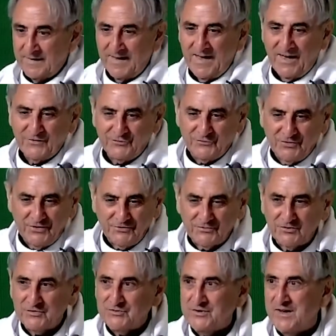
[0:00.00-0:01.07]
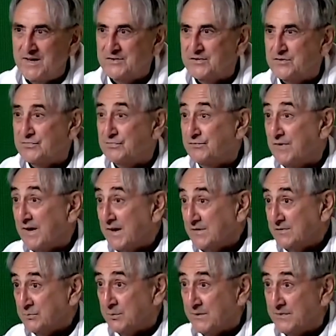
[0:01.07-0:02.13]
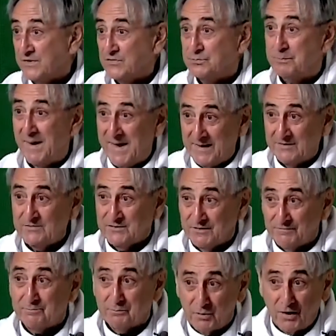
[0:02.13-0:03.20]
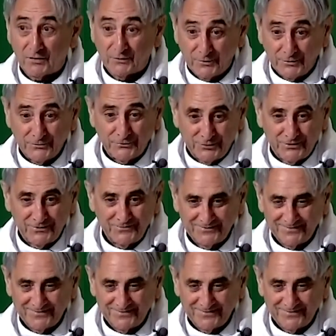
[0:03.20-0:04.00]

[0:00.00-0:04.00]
As Jesus shared his fate with his band of brothers,